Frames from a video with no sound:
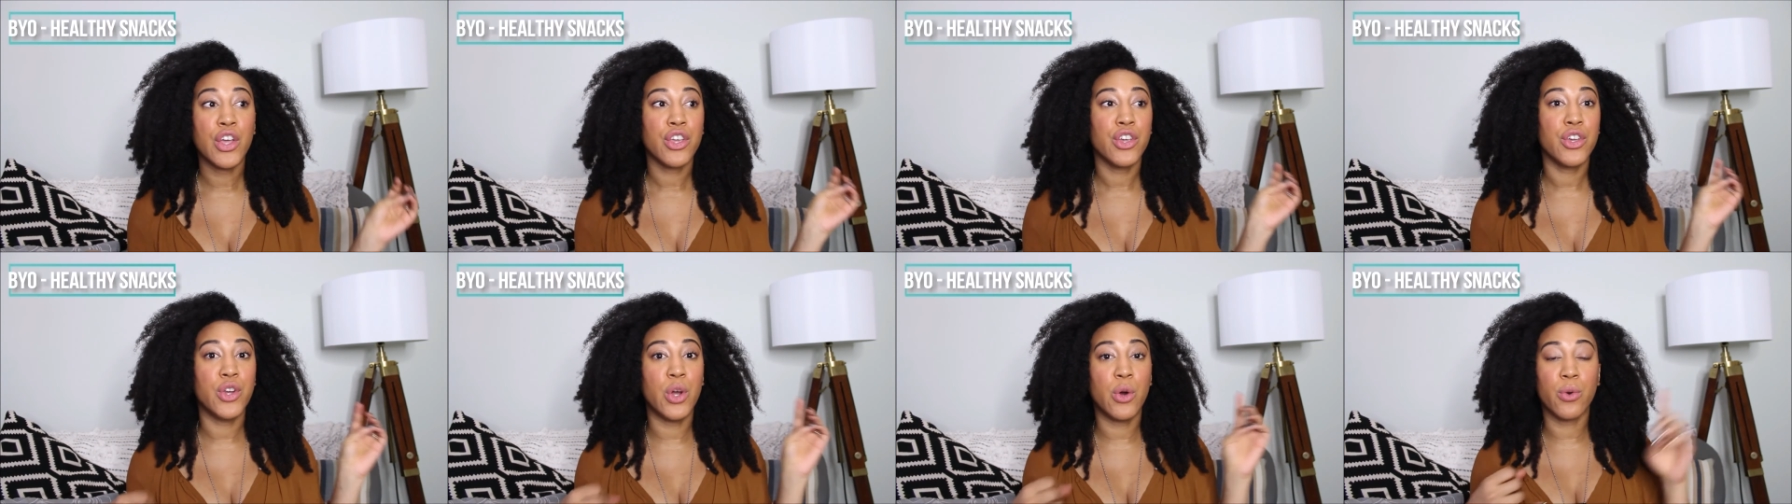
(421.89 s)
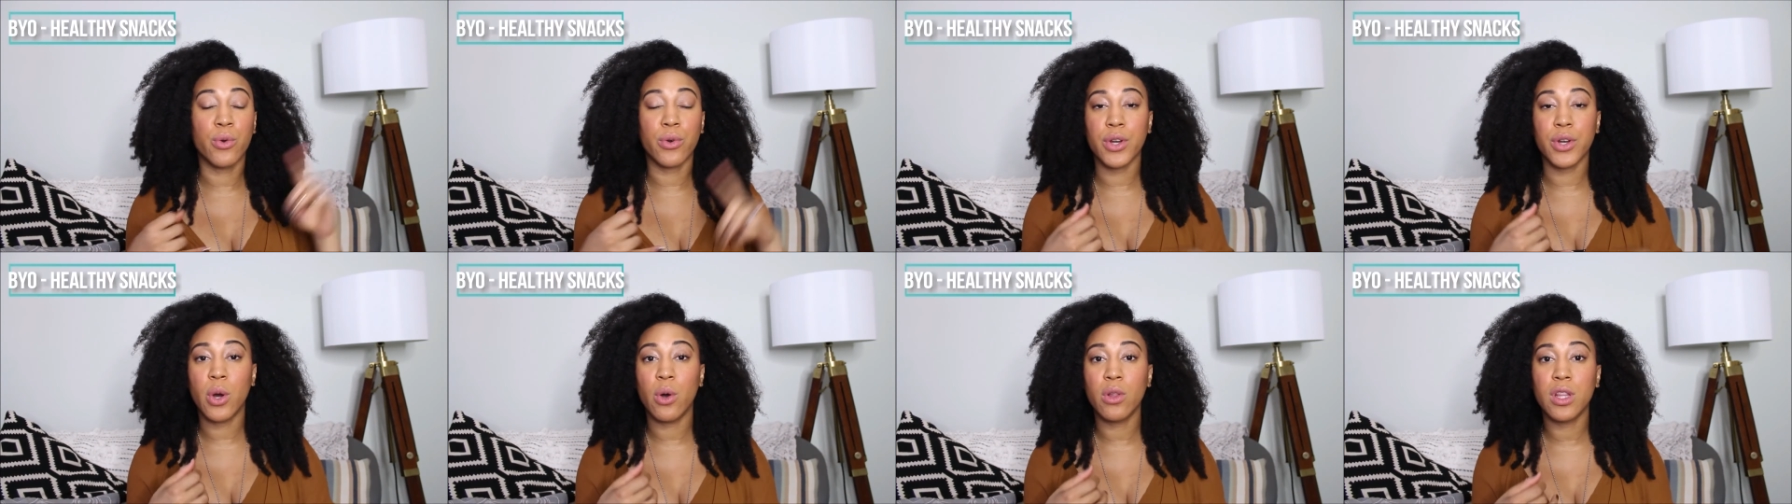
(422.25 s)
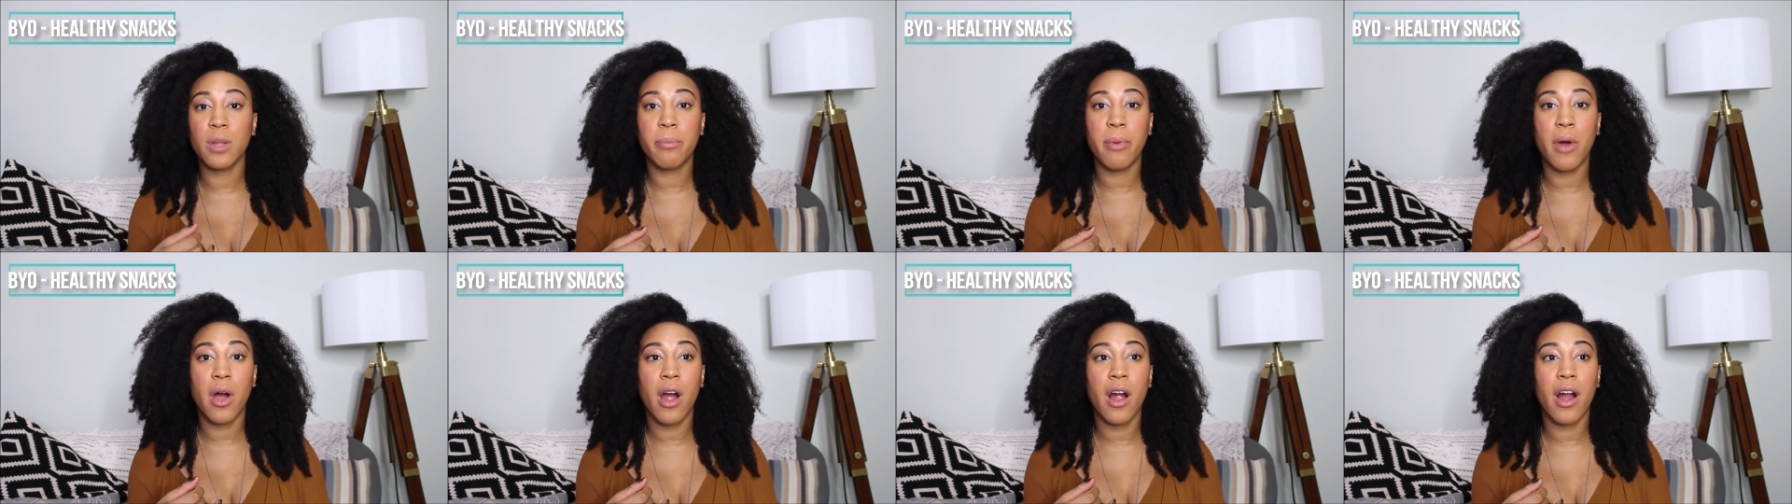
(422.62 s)
you know,
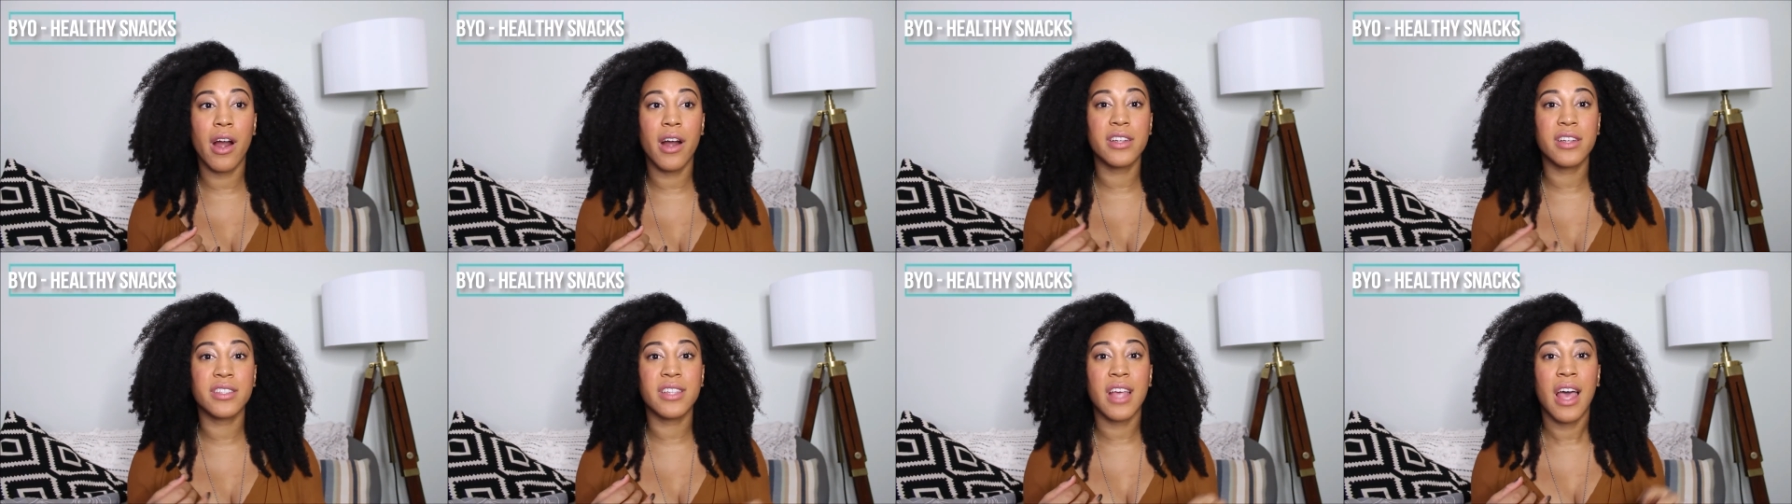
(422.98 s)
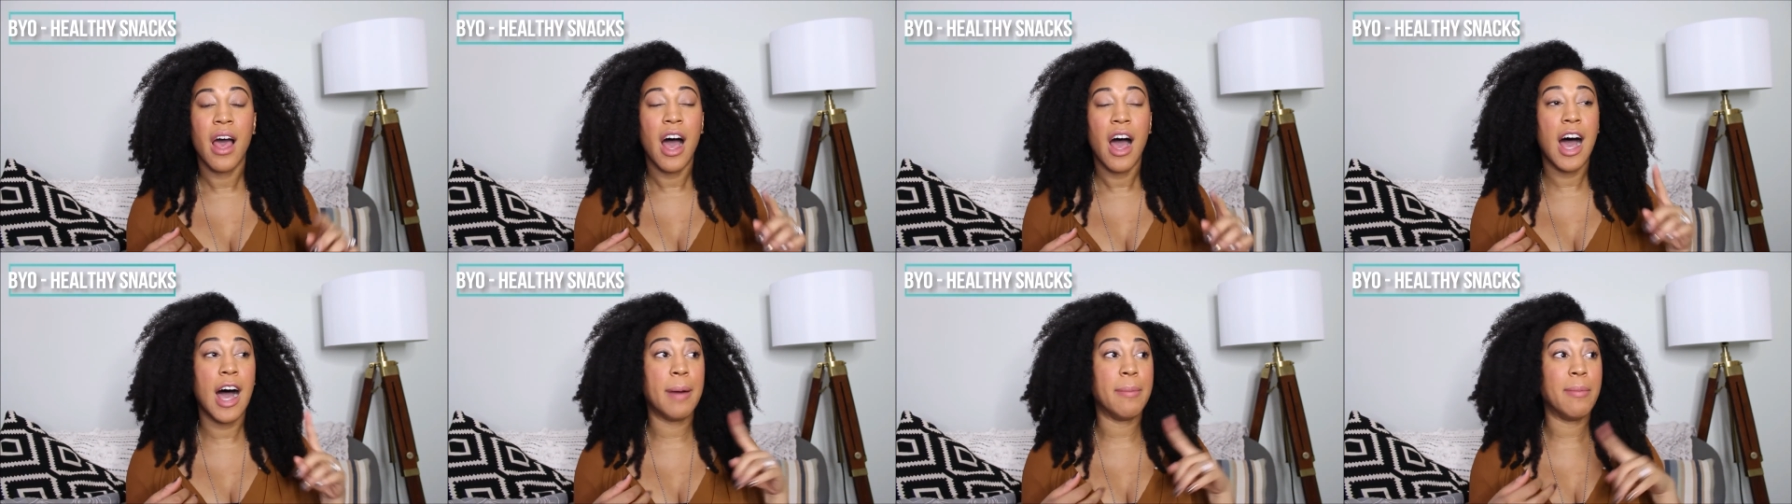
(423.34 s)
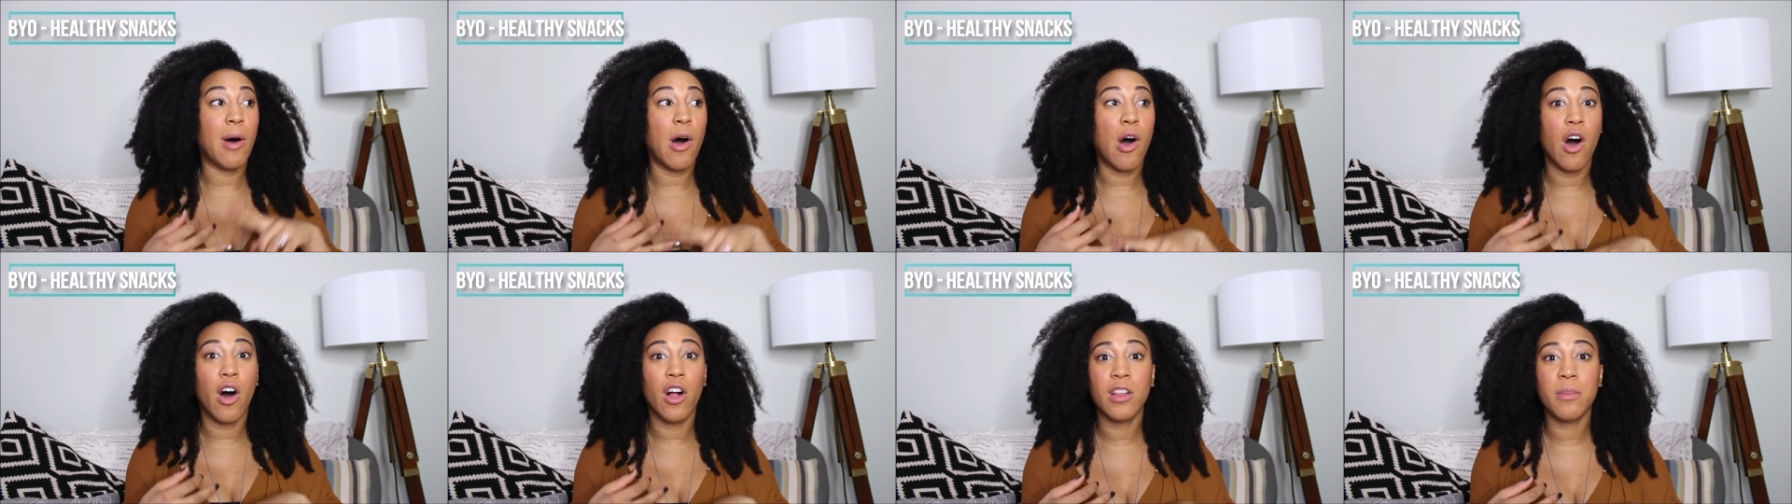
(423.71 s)
granola bars,
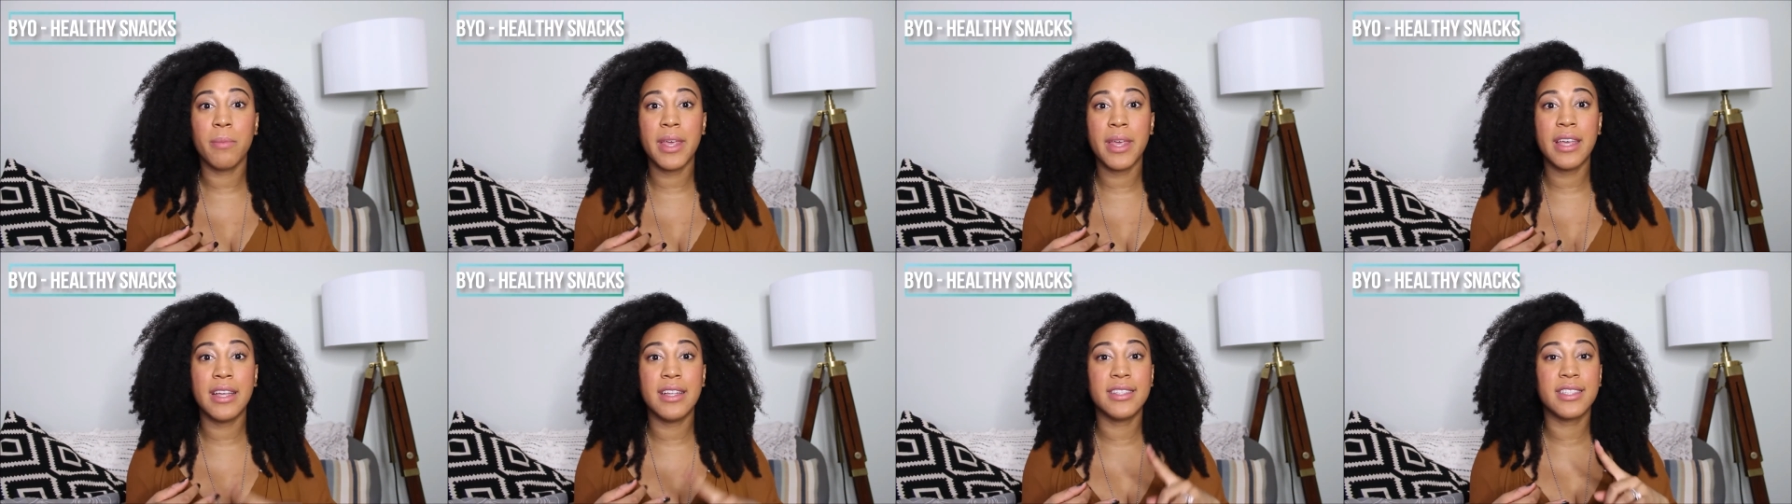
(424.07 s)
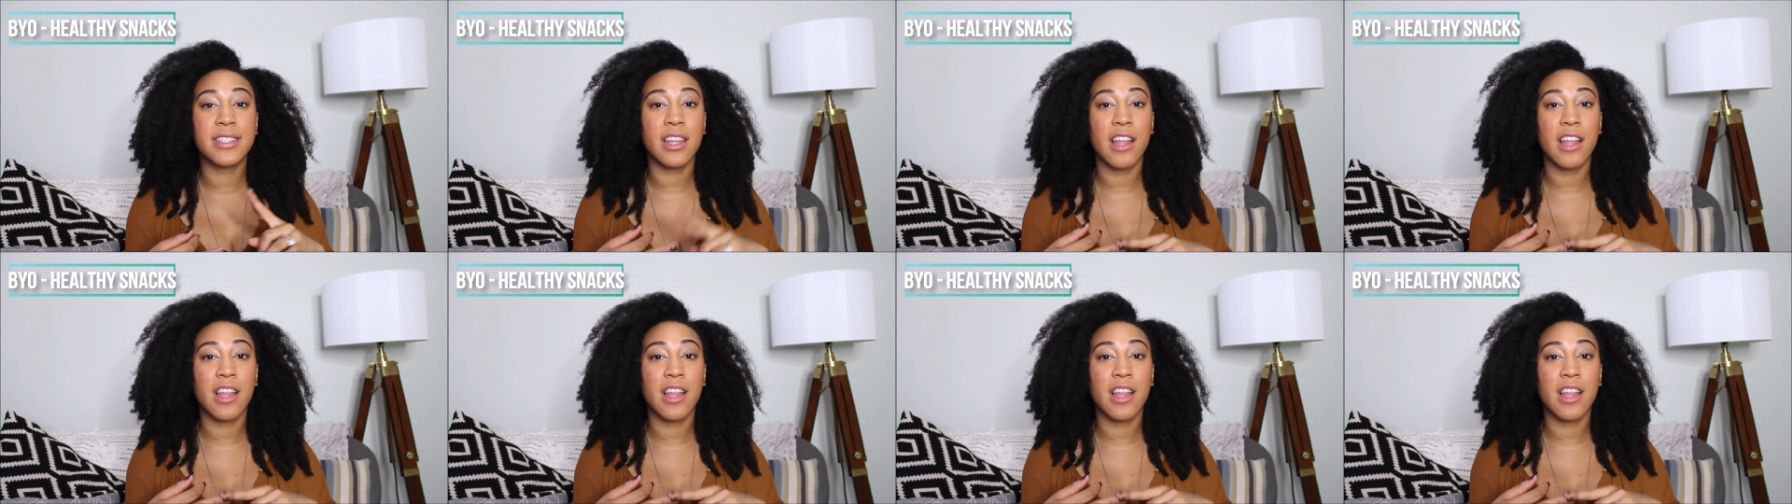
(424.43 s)
almonds,